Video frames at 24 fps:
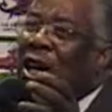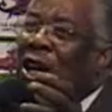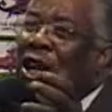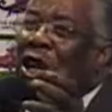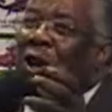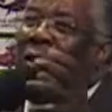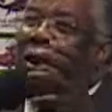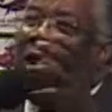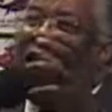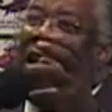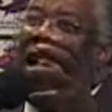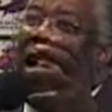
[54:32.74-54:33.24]

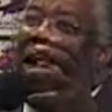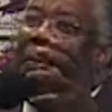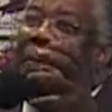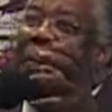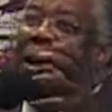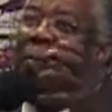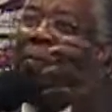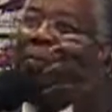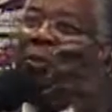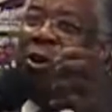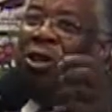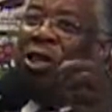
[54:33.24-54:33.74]
You will not
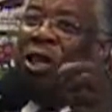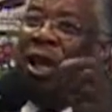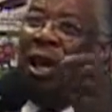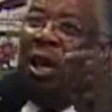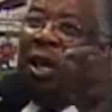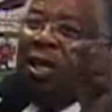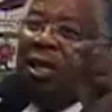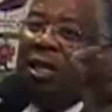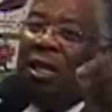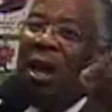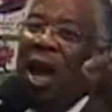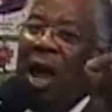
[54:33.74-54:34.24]
be pushing
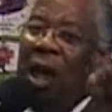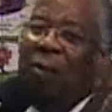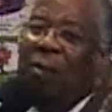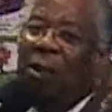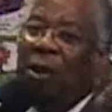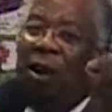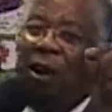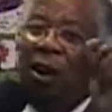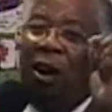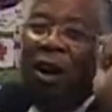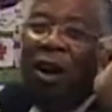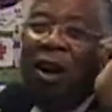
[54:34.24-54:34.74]
a time
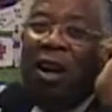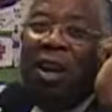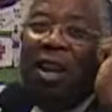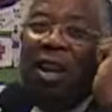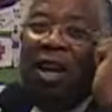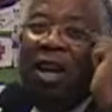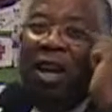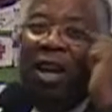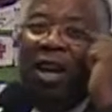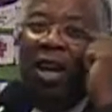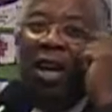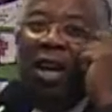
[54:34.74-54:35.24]
card.
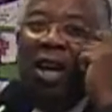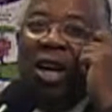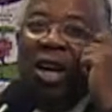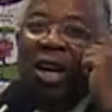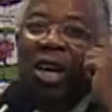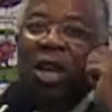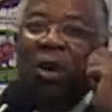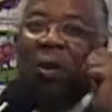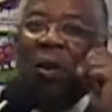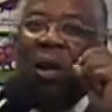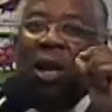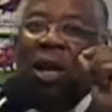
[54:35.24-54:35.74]

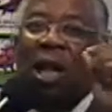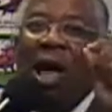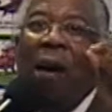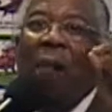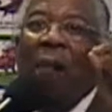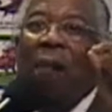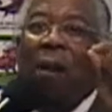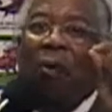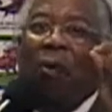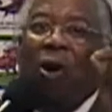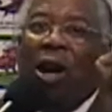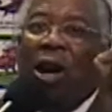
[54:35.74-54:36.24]
You will
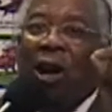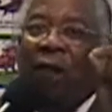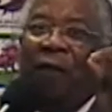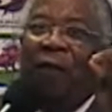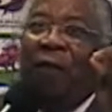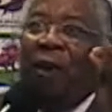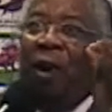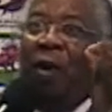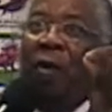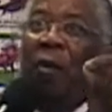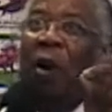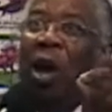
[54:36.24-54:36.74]
not be working
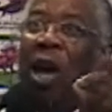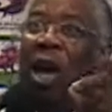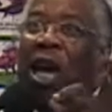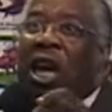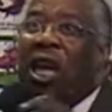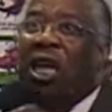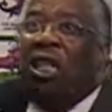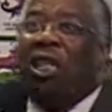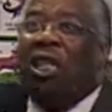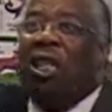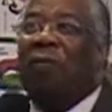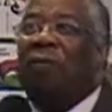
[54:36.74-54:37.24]
for a
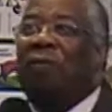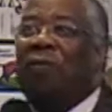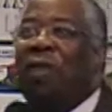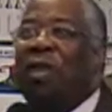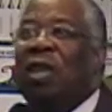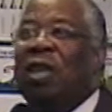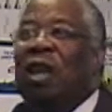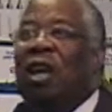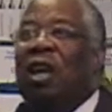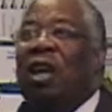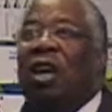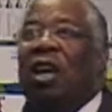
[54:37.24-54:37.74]
wage.
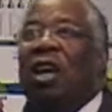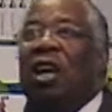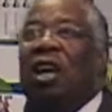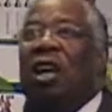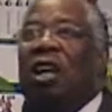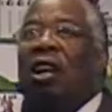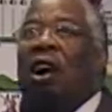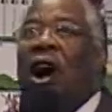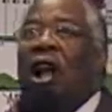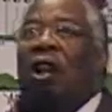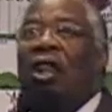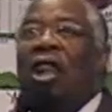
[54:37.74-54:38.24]

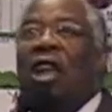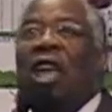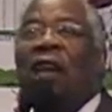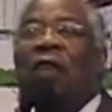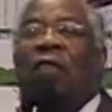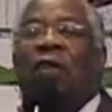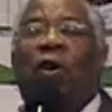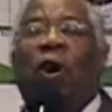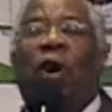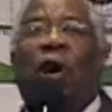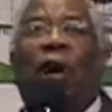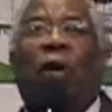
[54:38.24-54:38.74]
God will
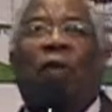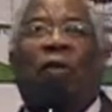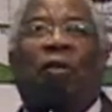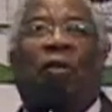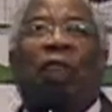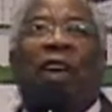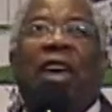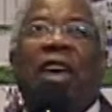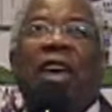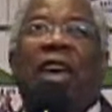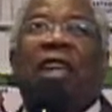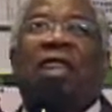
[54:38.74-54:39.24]
give you all
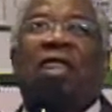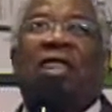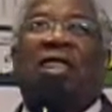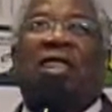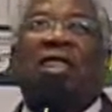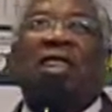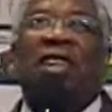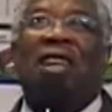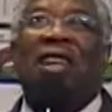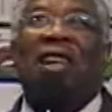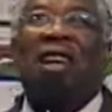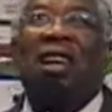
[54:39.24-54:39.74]
things.
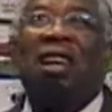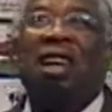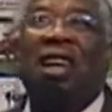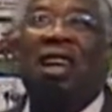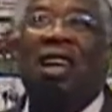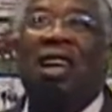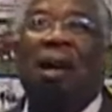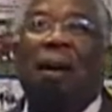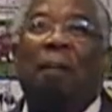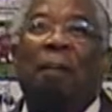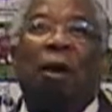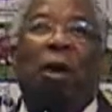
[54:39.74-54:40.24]

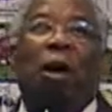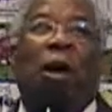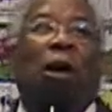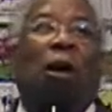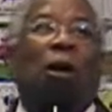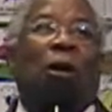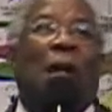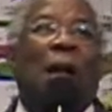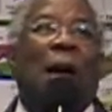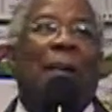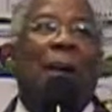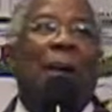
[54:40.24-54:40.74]

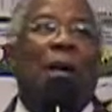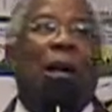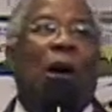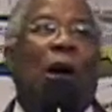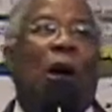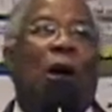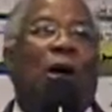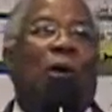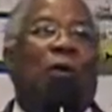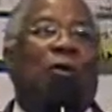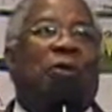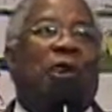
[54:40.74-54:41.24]
Behold, I make
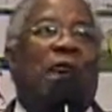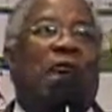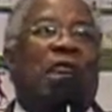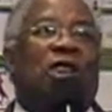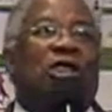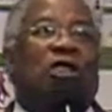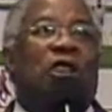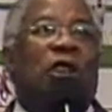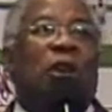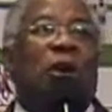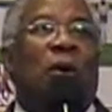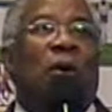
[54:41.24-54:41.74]
all
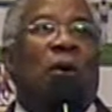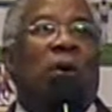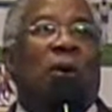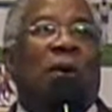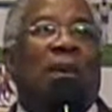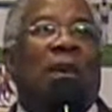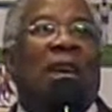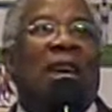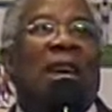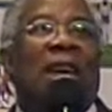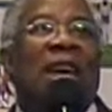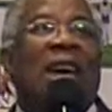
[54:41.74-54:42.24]
things new,
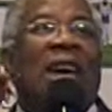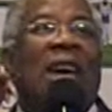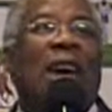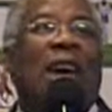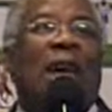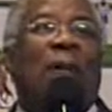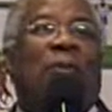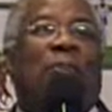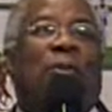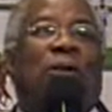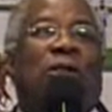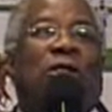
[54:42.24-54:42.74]

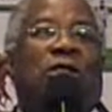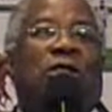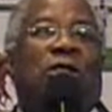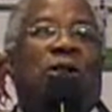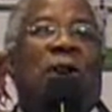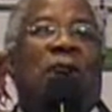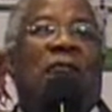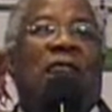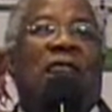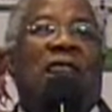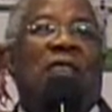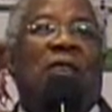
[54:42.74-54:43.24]
and put
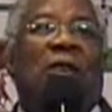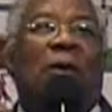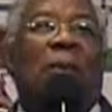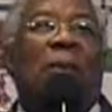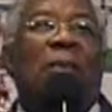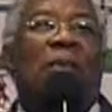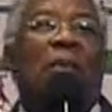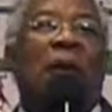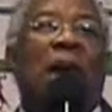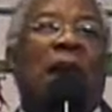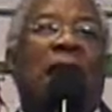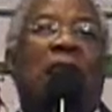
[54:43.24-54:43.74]
you in
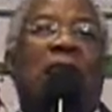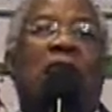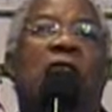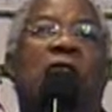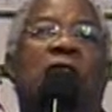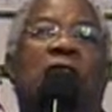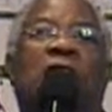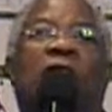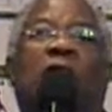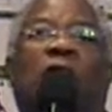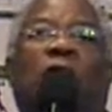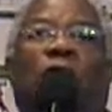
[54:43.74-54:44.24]

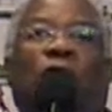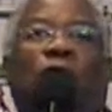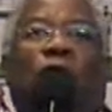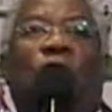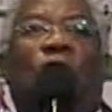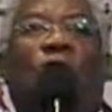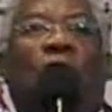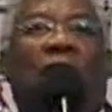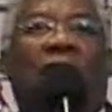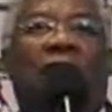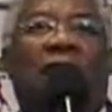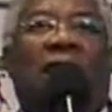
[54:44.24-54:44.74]
dominion and
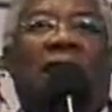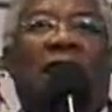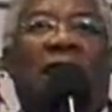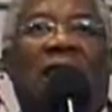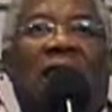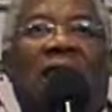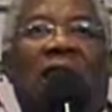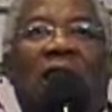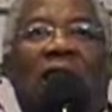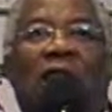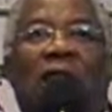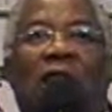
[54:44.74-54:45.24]

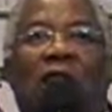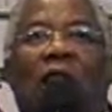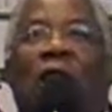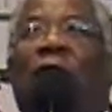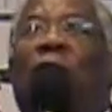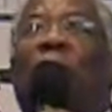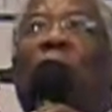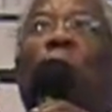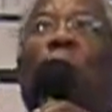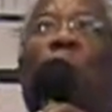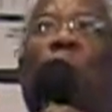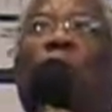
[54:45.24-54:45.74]
authority
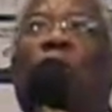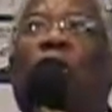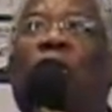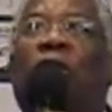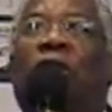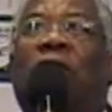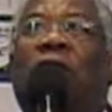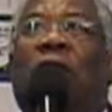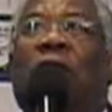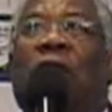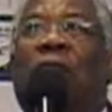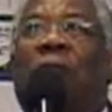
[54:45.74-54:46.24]
of the world
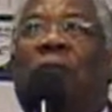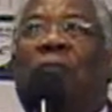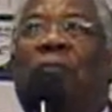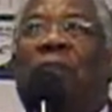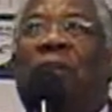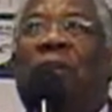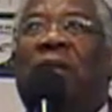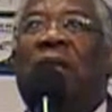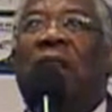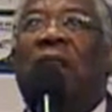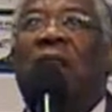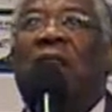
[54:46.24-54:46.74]
to come.